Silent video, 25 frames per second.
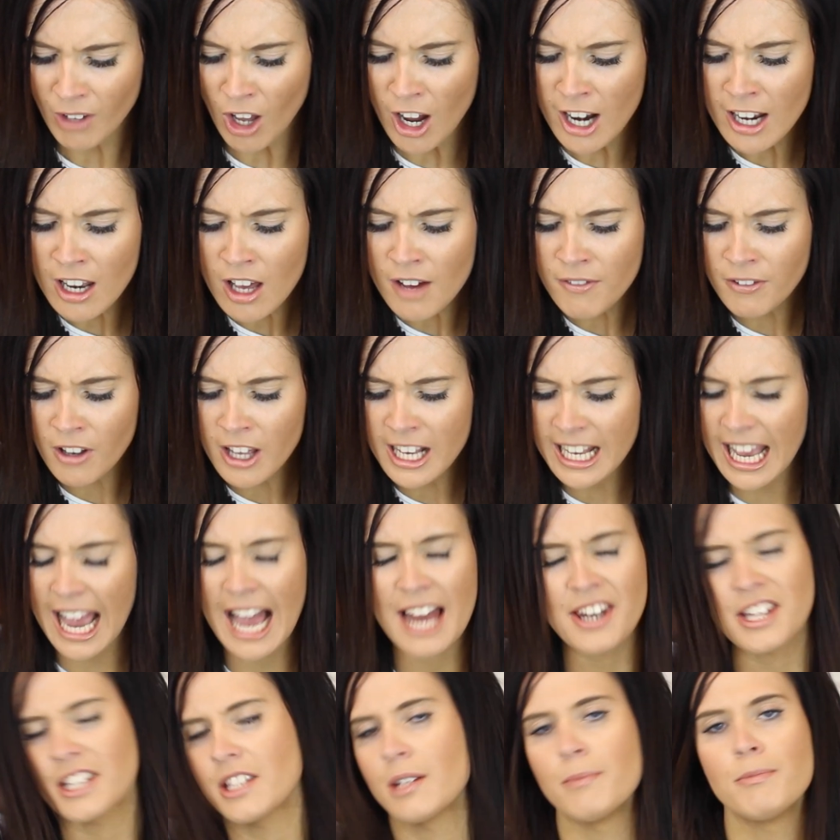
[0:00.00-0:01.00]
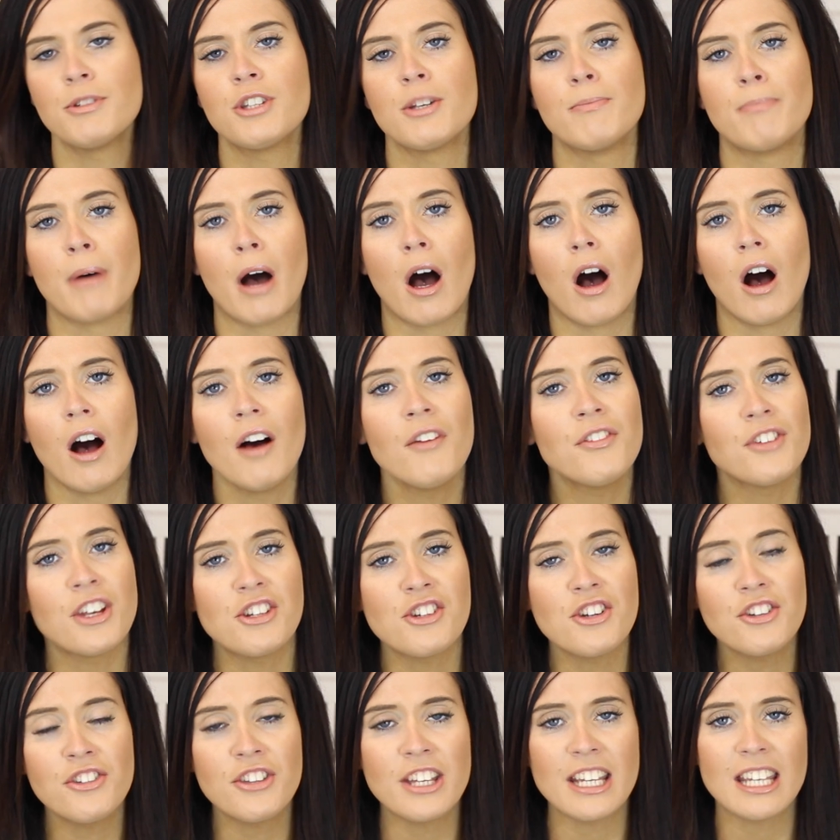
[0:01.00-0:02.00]
I love like adding them to baths. I
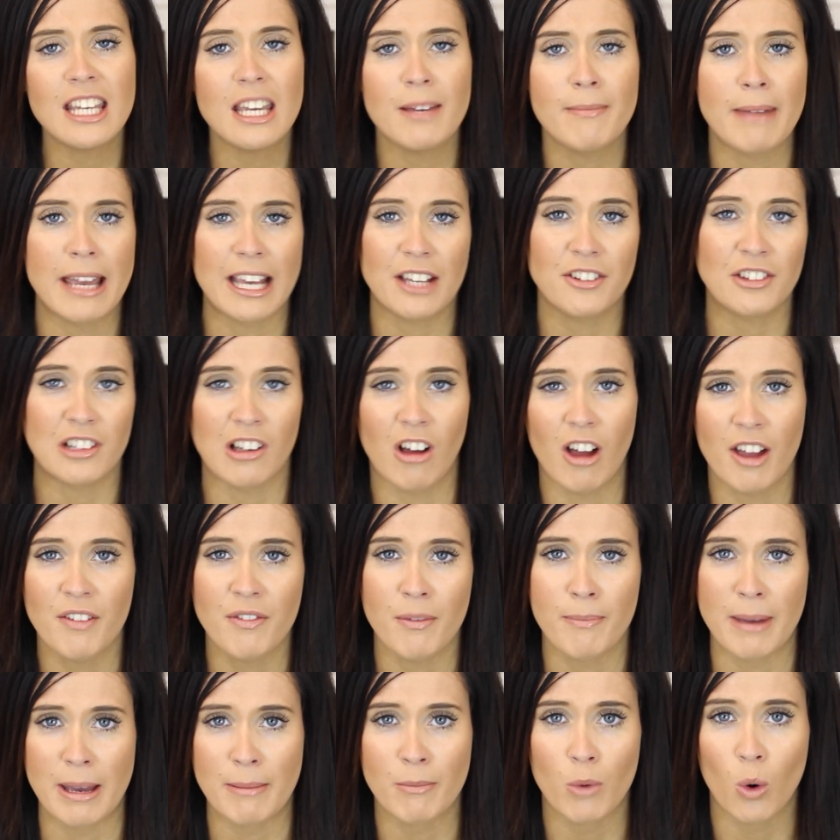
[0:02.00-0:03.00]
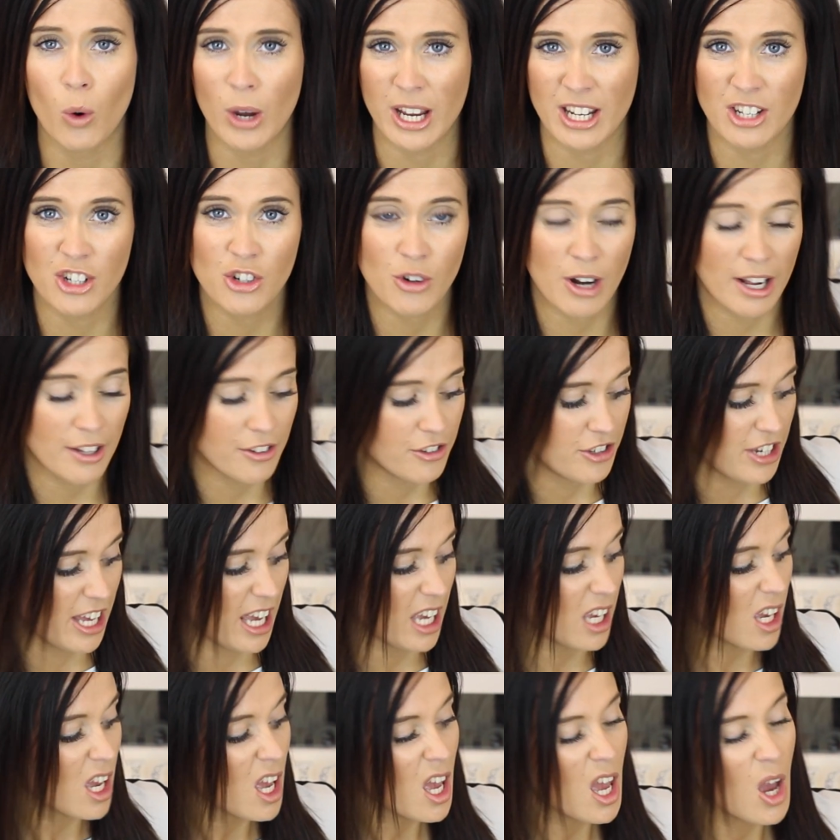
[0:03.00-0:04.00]
just think it makes life a bit more
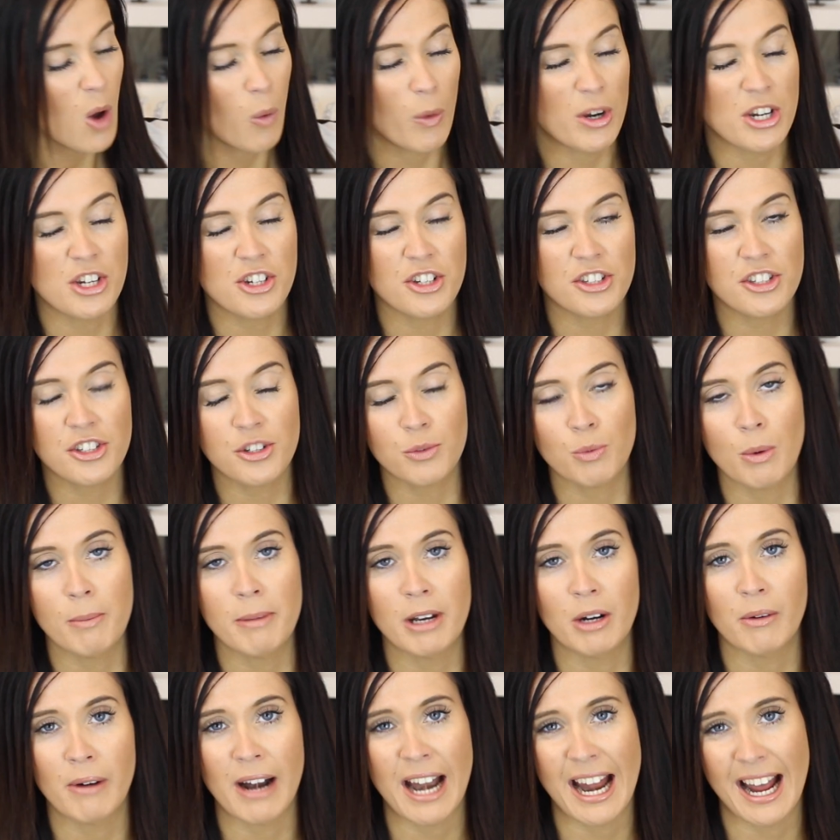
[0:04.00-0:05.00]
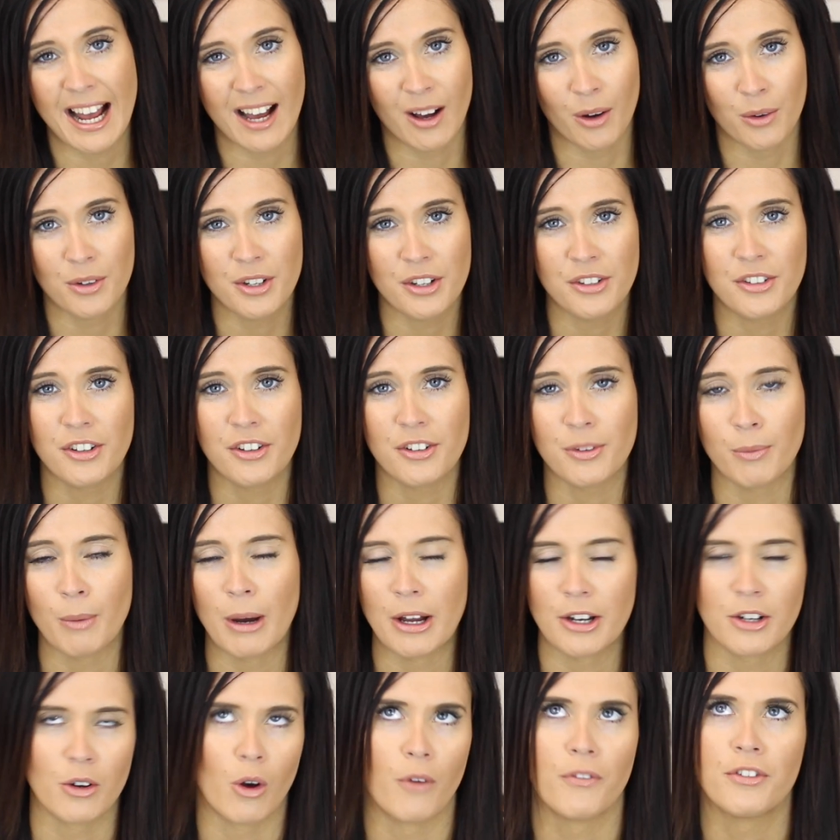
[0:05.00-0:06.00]
interesting when you're just swimming around. It's just,
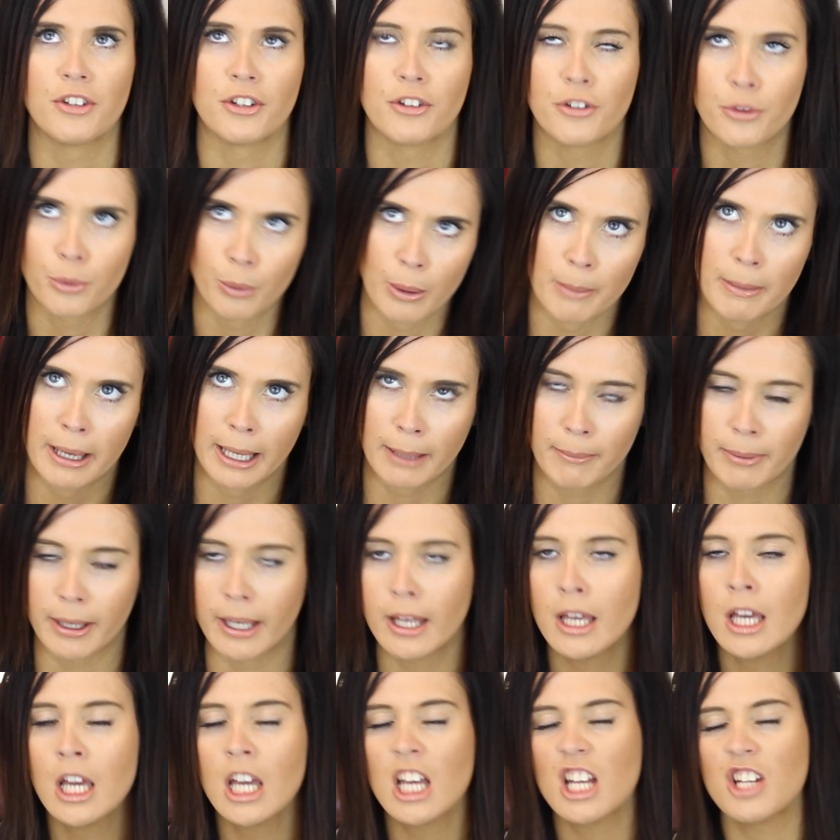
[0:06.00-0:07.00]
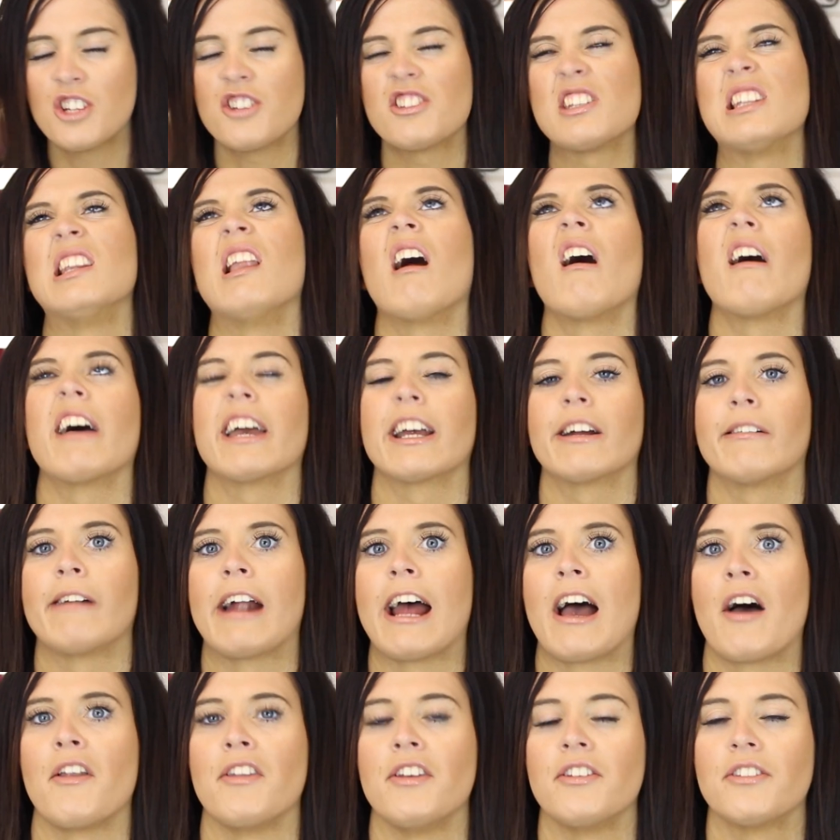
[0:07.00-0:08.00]
well, not just swimming, but you're just lying
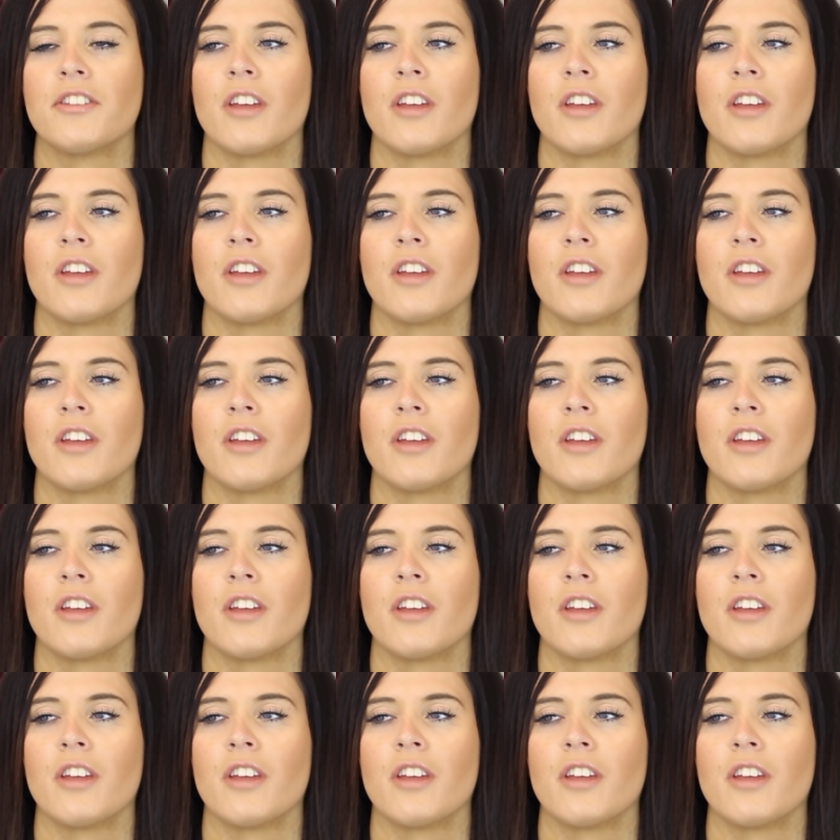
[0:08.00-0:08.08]
around.